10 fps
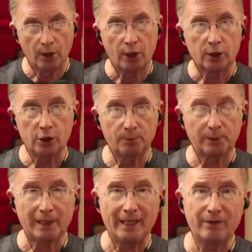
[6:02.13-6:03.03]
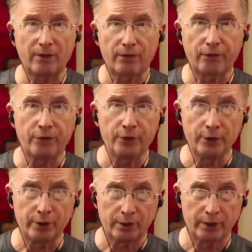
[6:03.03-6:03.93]
you play the
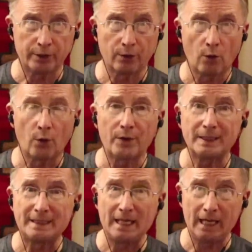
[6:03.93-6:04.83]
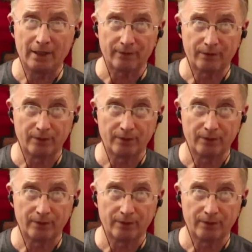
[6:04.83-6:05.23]
third or the 10th.